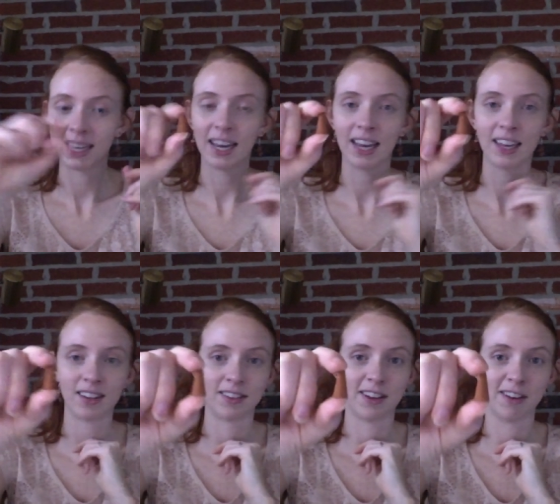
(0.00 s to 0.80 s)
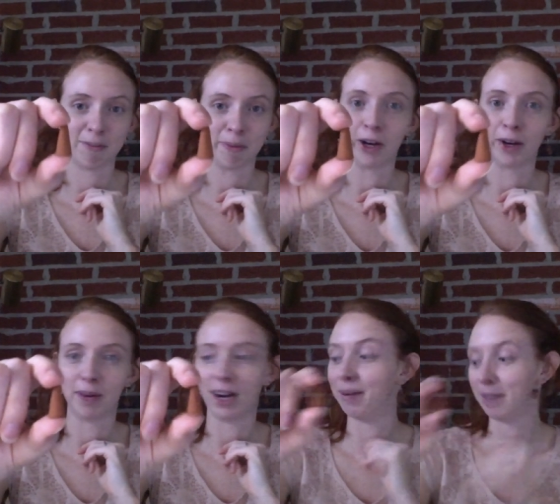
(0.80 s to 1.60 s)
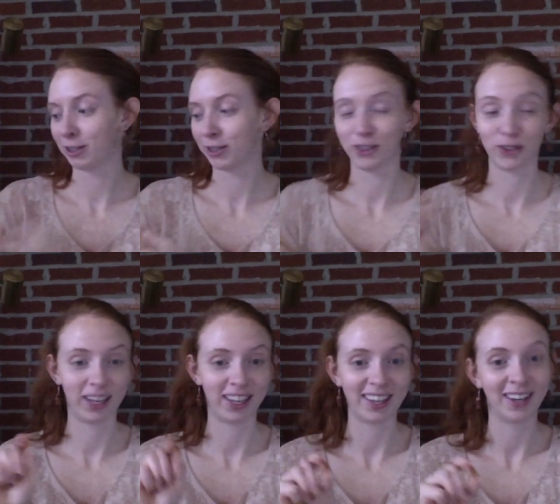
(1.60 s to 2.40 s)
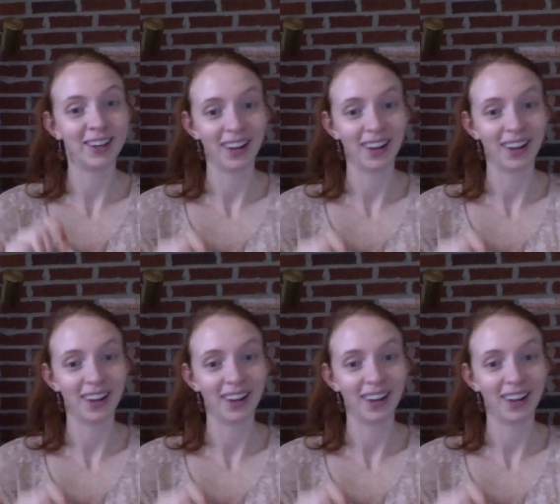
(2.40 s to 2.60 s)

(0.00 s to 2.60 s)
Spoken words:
And I love bergamot. I'm actually drinking